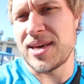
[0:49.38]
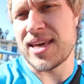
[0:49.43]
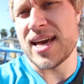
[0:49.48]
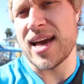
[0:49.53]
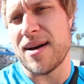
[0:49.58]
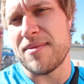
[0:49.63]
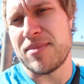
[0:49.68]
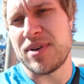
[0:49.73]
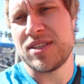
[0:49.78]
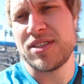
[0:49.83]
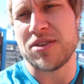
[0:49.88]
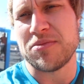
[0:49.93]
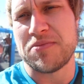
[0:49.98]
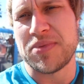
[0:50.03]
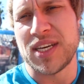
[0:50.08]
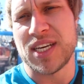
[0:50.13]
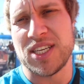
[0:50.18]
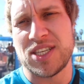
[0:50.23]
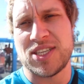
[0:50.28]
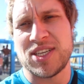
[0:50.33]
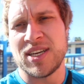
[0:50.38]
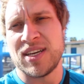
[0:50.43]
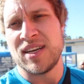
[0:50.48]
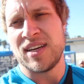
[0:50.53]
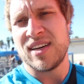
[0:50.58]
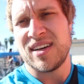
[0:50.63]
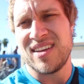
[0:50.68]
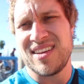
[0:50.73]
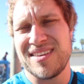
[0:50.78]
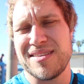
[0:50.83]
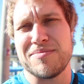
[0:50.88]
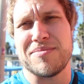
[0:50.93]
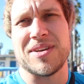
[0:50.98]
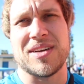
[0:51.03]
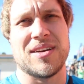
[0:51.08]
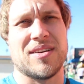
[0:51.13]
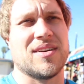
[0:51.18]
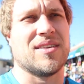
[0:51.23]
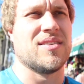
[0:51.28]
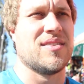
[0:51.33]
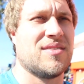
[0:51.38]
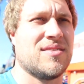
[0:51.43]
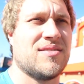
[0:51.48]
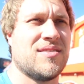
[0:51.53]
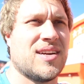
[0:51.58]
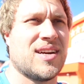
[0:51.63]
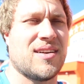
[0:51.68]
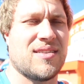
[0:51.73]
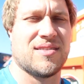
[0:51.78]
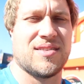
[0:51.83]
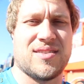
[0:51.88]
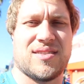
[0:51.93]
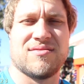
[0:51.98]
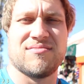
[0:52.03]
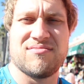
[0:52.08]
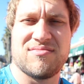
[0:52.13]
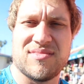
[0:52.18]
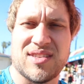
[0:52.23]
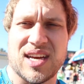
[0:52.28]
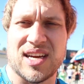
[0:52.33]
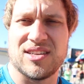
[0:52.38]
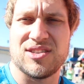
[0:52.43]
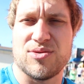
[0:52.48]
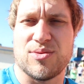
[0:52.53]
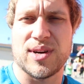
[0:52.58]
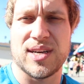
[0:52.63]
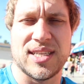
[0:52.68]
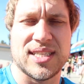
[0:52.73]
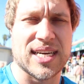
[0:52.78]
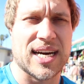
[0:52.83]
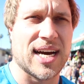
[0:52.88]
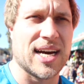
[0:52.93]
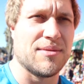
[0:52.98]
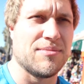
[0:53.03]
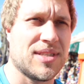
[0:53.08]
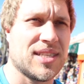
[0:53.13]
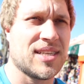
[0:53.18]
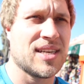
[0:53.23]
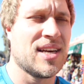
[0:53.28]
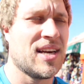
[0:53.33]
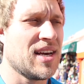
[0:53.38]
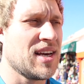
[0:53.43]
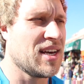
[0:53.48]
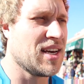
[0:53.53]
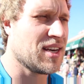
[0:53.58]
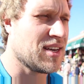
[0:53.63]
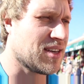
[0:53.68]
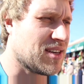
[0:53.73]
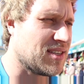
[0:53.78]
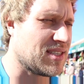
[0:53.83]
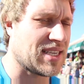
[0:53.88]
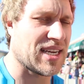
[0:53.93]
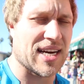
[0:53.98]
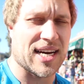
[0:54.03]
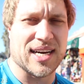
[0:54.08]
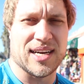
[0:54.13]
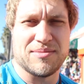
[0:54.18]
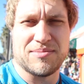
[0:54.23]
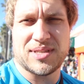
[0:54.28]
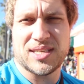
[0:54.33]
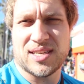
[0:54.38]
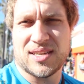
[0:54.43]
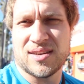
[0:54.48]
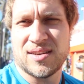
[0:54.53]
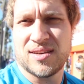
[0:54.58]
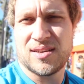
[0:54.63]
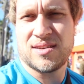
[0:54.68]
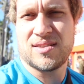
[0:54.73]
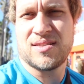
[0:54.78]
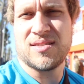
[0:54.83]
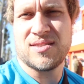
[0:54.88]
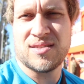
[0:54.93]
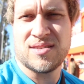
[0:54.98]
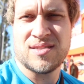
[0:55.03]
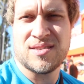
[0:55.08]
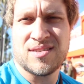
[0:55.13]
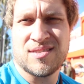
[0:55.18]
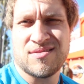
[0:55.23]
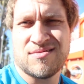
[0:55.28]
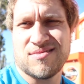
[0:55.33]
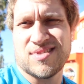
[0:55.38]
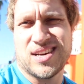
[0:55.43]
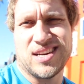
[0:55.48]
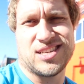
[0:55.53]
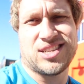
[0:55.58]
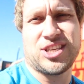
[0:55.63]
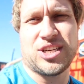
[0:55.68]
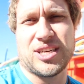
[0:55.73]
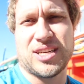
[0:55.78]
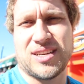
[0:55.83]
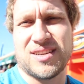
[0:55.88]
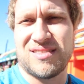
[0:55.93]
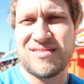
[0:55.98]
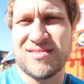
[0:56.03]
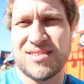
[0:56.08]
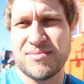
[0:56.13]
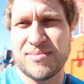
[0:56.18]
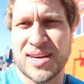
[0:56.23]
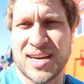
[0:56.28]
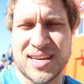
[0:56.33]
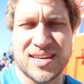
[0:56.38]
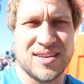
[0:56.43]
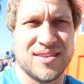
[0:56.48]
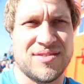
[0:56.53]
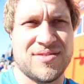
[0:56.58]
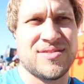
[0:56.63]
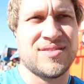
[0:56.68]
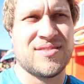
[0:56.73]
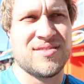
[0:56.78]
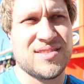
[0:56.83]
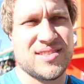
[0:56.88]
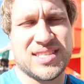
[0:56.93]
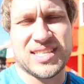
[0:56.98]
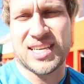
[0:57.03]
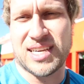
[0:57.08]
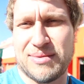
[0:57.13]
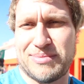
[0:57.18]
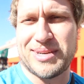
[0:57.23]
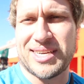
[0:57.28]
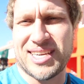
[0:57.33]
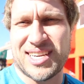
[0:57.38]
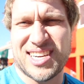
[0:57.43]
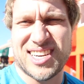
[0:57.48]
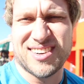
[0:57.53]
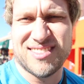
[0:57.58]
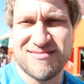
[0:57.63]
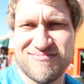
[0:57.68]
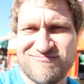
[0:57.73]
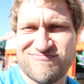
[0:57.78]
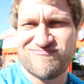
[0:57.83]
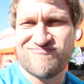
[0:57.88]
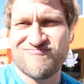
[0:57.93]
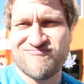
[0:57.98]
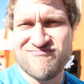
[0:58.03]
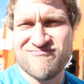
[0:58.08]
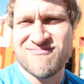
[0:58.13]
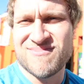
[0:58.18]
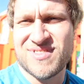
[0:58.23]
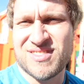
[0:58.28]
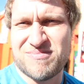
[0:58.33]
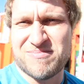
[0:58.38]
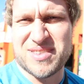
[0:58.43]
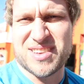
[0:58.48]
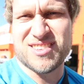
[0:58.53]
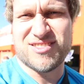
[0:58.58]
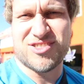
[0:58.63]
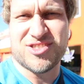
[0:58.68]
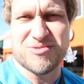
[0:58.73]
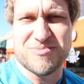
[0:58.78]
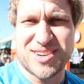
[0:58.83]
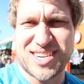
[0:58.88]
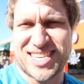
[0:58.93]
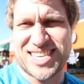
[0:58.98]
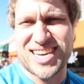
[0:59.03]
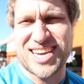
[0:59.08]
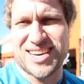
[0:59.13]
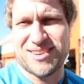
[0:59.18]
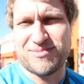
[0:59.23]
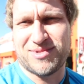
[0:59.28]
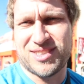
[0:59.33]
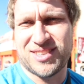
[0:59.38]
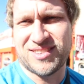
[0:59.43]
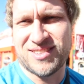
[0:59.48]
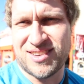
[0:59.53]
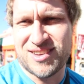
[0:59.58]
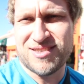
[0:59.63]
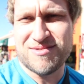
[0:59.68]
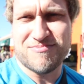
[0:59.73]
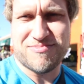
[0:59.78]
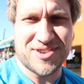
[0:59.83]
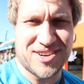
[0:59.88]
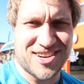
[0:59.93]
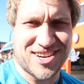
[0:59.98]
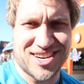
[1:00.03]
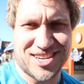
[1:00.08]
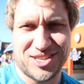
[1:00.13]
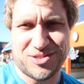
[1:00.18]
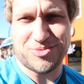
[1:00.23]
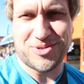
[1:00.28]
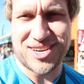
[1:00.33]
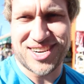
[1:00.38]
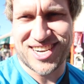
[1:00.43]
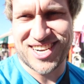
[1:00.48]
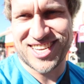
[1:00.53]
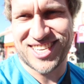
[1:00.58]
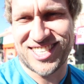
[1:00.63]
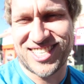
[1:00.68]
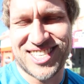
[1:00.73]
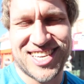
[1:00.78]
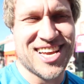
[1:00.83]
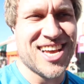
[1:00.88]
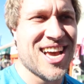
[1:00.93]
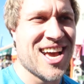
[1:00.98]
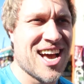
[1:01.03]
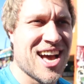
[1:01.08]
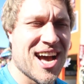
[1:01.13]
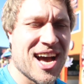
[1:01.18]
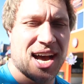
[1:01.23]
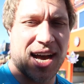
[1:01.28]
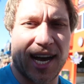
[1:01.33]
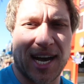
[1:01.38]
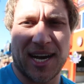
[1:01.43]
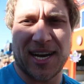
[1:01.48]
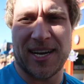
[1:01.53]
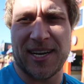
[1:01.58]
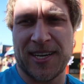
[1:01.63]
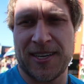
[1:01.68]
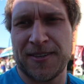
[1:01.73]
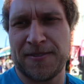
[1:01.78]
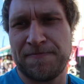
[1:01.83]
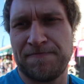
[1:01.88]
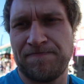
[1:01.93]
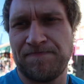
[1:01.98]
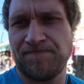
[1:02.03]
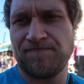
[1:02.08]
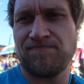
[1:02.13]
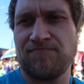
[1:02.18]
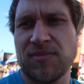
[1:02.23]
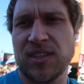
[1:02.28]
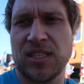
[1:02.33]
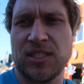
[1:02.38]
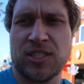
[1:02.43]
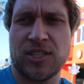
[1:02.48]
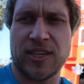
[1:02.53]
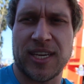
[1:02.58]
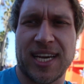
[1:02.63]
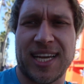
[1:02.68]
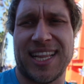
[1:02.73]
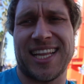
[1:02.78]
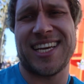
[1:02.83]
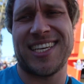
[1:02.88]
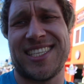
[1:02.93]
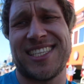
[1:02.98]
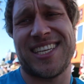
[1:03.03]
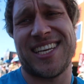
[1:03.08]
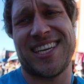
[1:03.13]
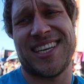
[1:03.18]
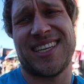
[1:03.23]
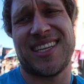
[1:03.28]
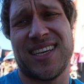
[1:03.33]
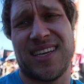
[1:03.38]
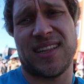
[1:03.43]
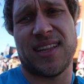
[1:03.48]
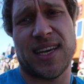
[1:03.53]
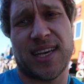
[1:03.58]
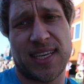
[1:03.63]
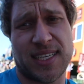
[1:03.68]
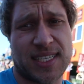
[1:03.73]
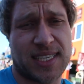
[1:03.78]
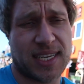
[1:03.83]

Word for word: but yeah, Muscle Beach. I haven't been here. I don't know, 10, 20 times. Good times. Actually, kind of sick of being here. It's been here so many times, but it is what it is. Uh, so yeah, last day in LA